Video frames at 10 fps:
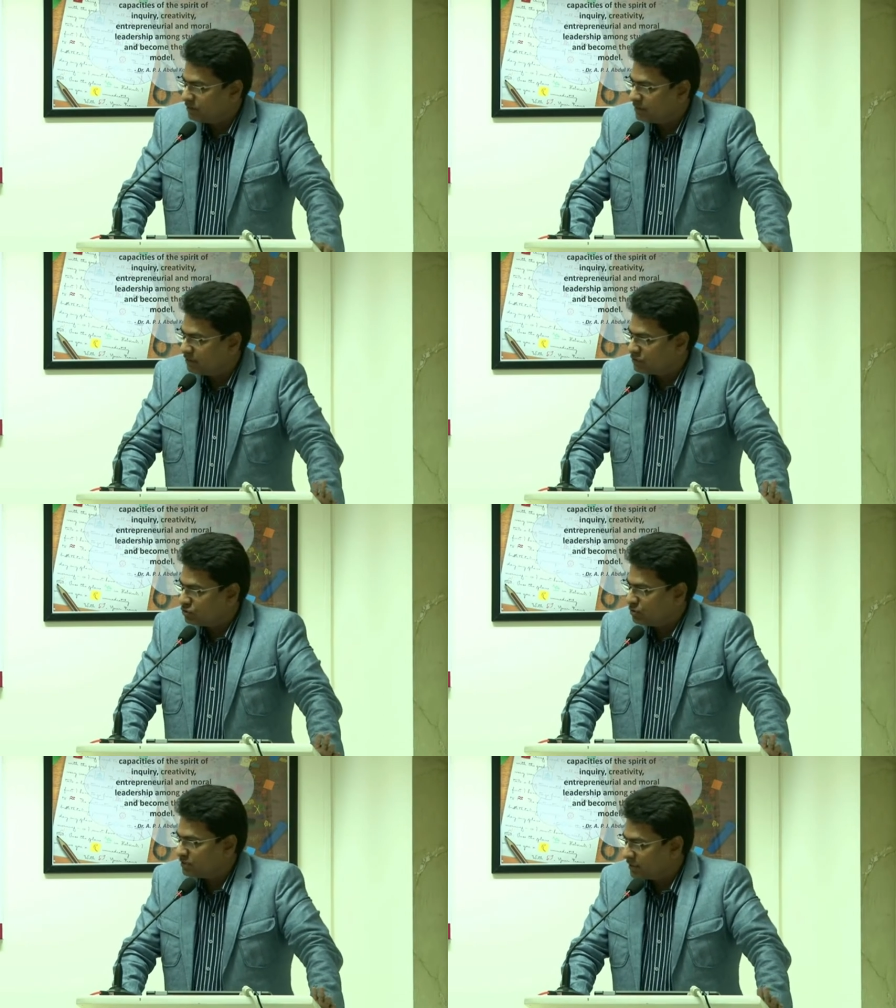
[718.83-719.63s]
There was
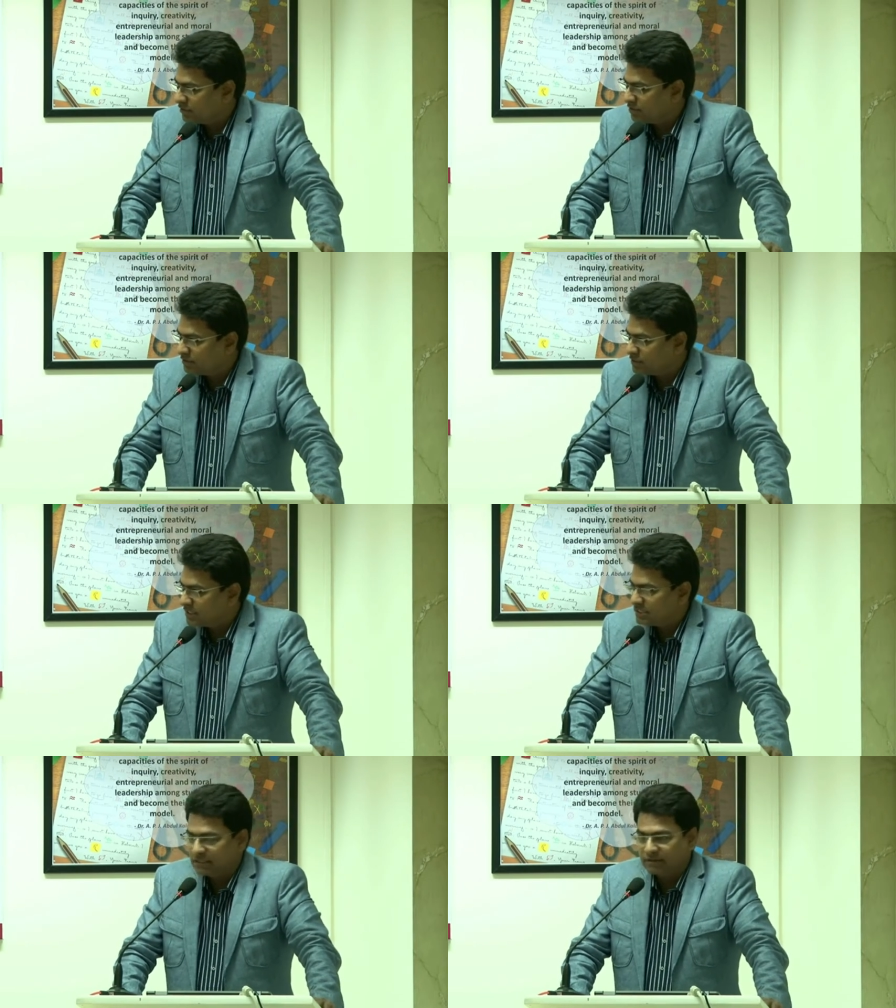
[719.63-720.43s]
no other country which had
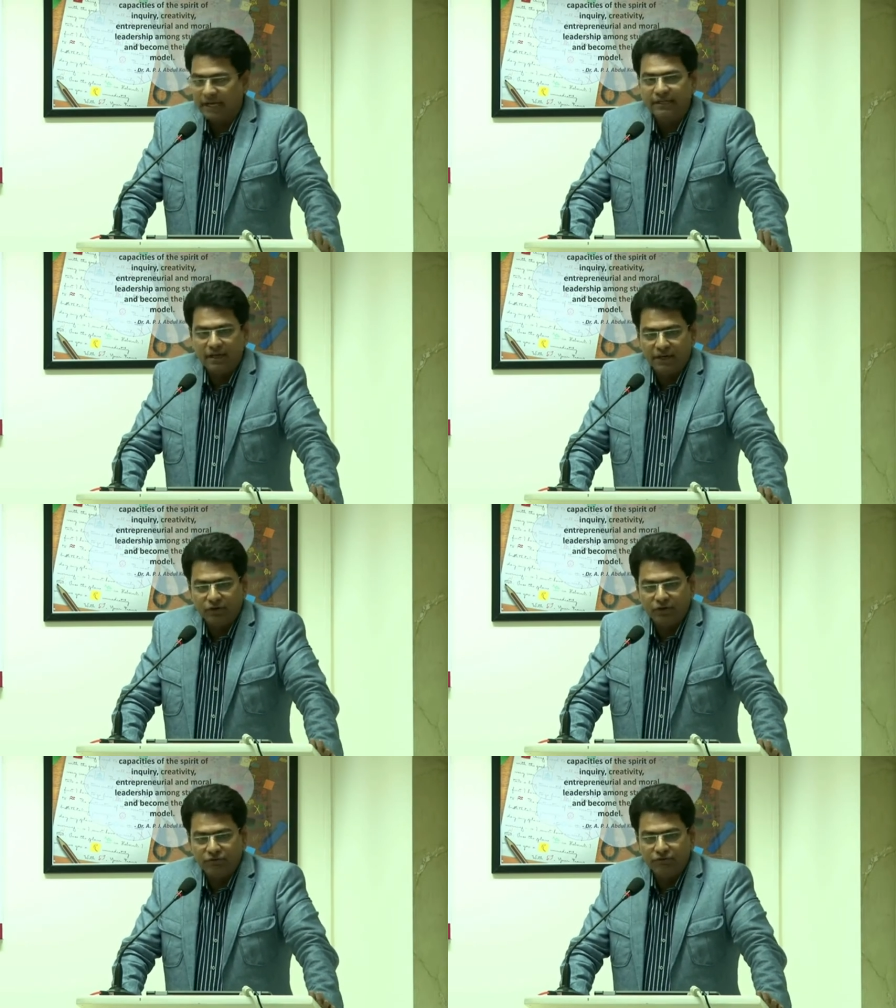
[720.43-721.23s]
seen that kind
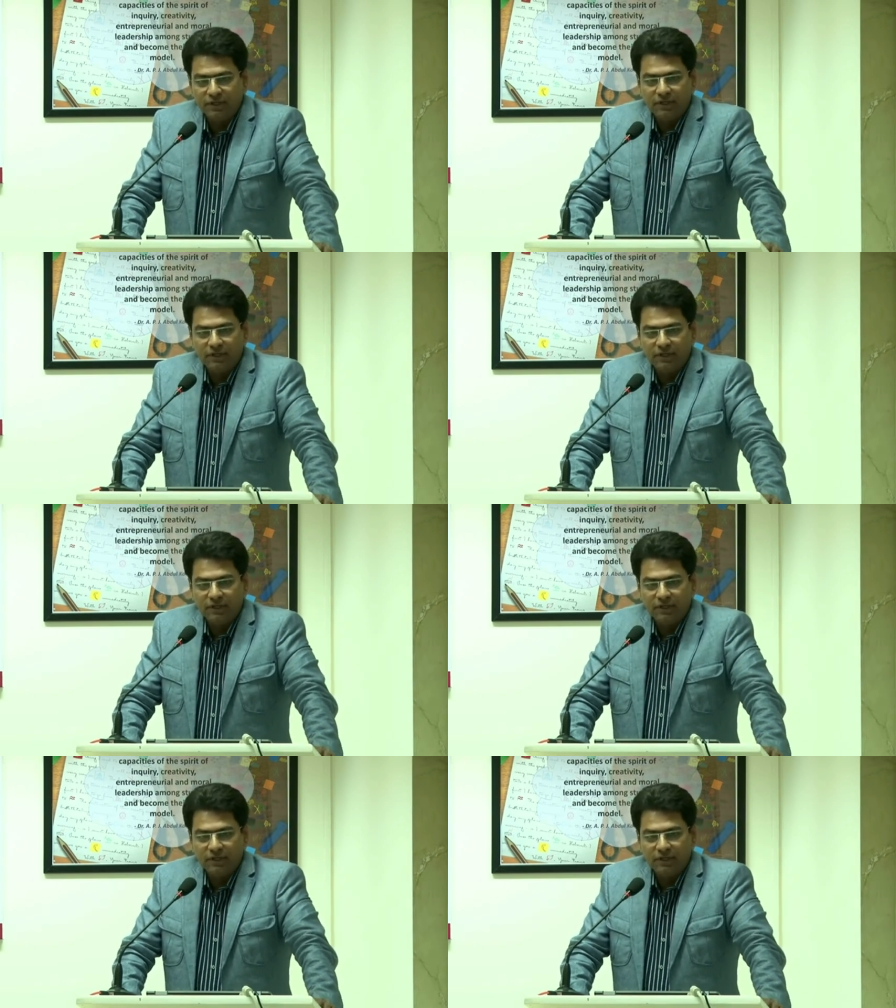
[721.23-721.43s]
of